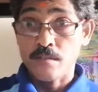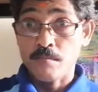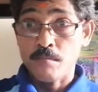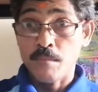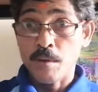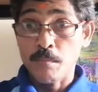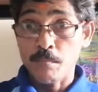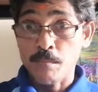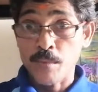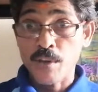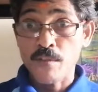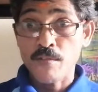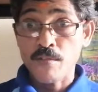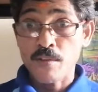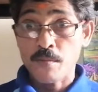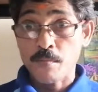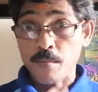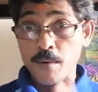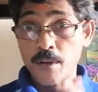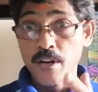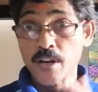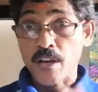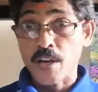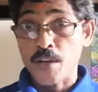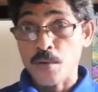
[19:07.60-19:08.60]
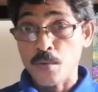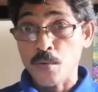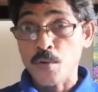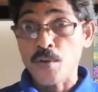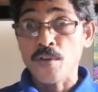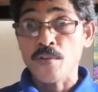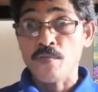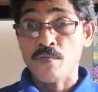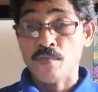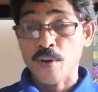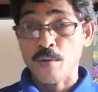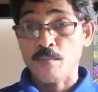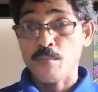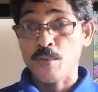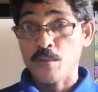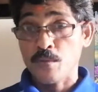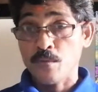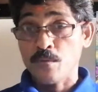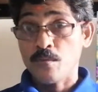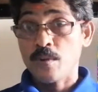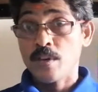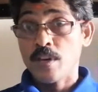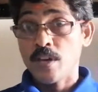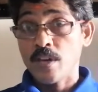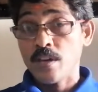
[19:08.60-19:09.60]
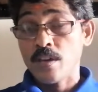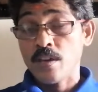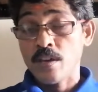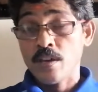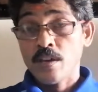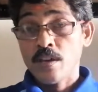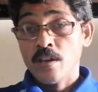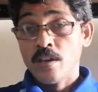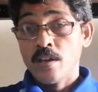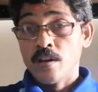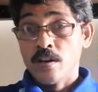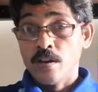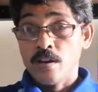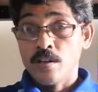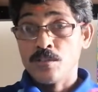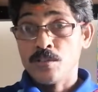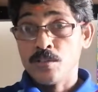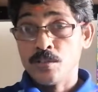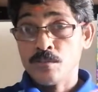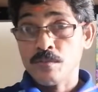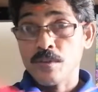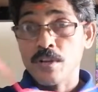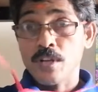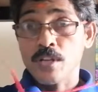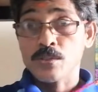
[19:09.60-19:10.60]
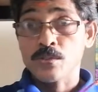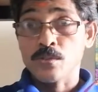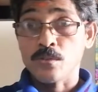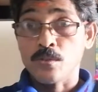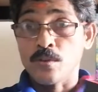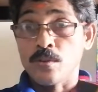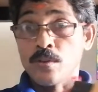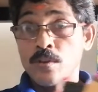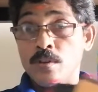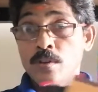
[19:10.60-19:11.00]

my behavior for I know inform you, okay? This one also.